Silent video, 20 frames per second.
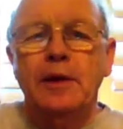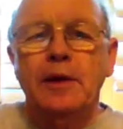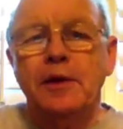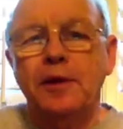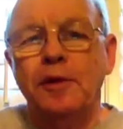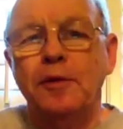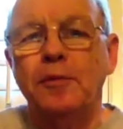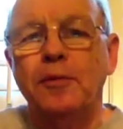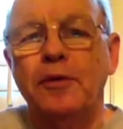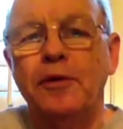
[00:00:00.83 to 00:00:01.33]

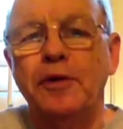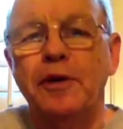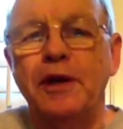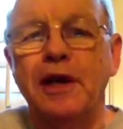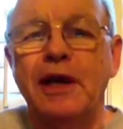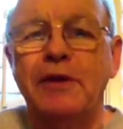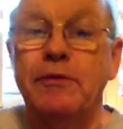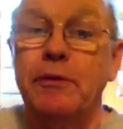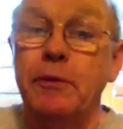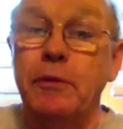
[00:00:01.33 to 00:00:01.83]
Good morning,
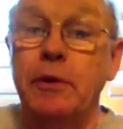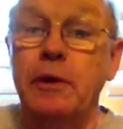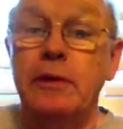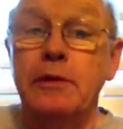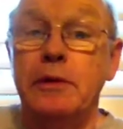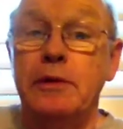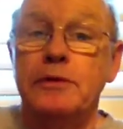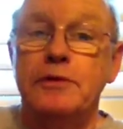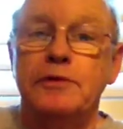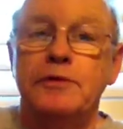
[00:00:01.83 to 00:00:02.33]
everyone.
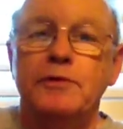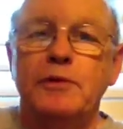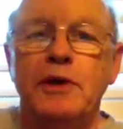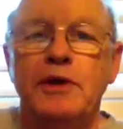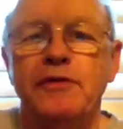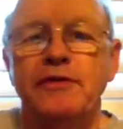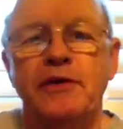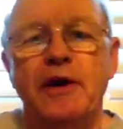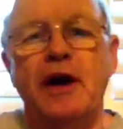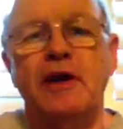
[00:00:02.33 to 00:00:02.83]
This is
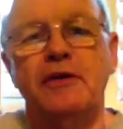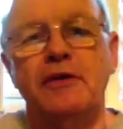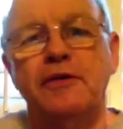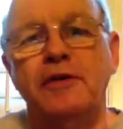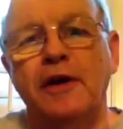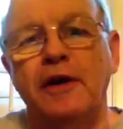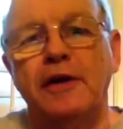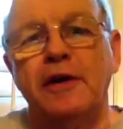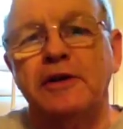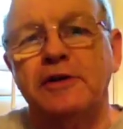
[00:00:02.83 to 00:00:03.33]
week 5 of
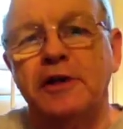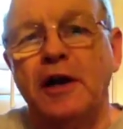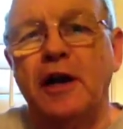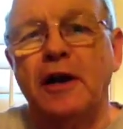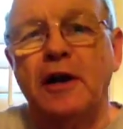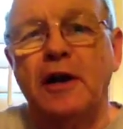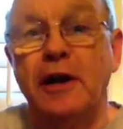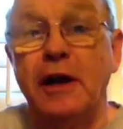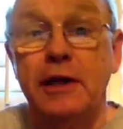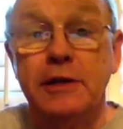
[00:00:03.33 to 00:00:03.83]
our guitar
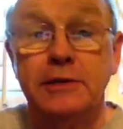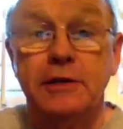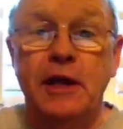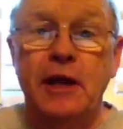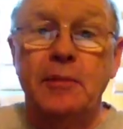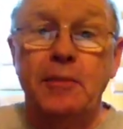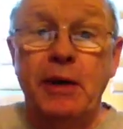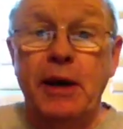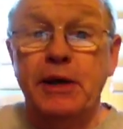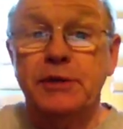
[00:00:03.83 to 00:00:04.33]
class, and
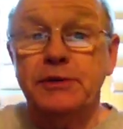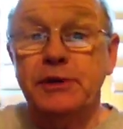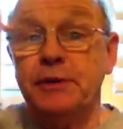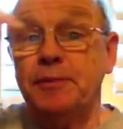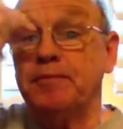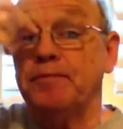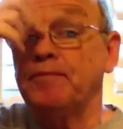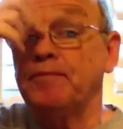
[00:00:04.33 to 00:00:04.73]
I'm Patrick.